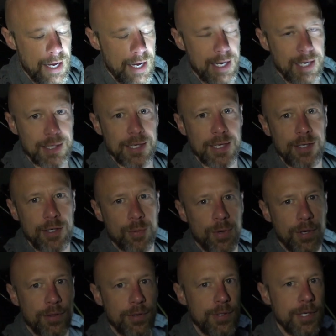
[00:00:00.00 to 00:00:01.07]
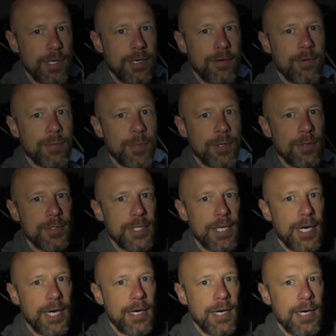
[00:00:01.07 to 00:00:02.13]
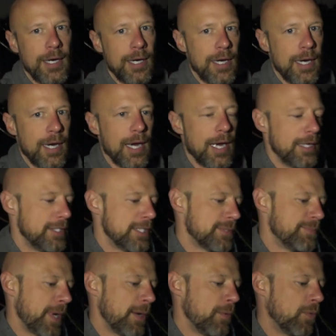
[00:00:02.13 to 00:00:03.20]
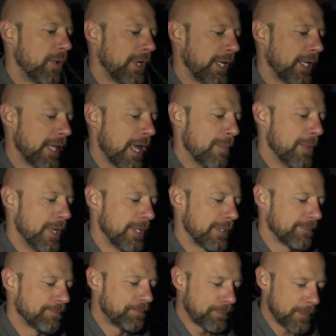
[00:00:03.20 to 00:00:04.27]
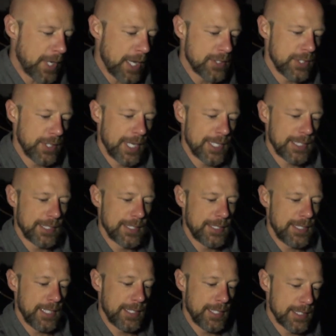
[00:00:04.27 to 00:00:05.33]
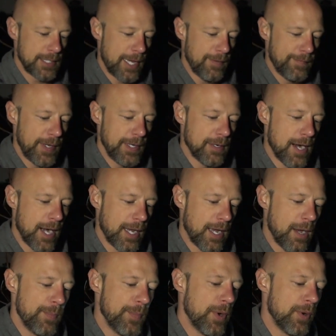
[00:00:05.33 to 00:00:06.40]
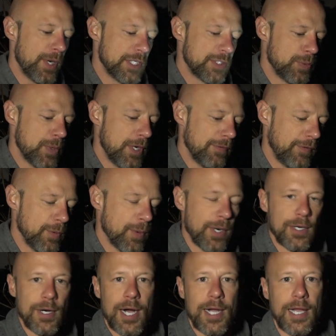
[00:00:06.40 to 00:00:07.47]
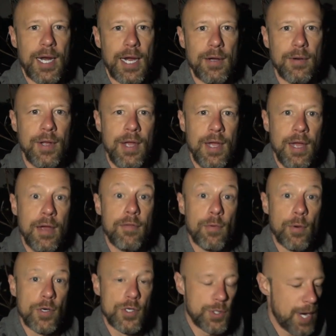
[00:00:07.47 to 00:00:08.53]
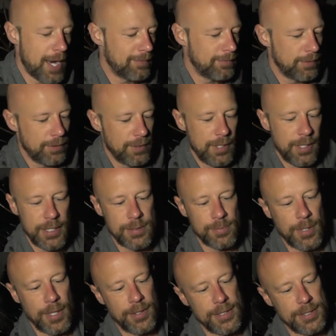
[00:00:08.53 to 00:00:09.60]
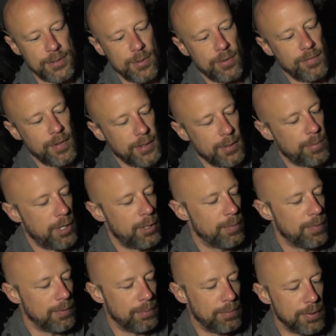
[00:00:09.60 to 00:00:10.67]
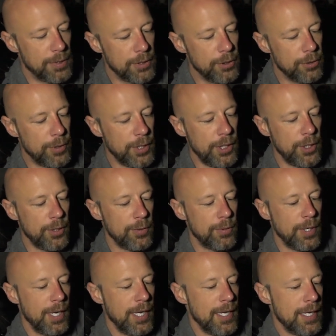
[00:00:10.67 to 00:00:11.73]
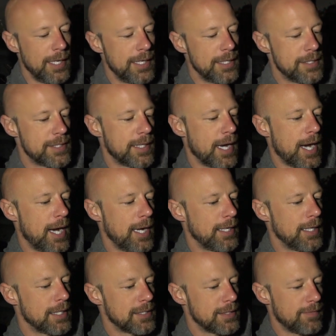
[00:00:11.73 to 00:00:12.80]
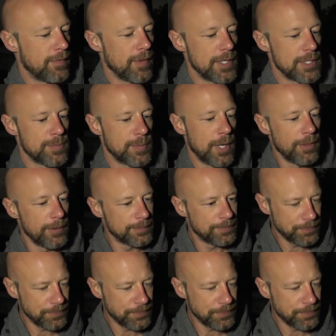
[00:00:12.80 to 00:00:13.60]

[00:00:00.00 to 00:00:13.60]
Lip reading: and you can work through the different modes there just by working that button. As you guys can see, it does have a lockout mode as well if you want to lock it out for travel this month. It's sort of like the purple blue hue is the hotness for this month.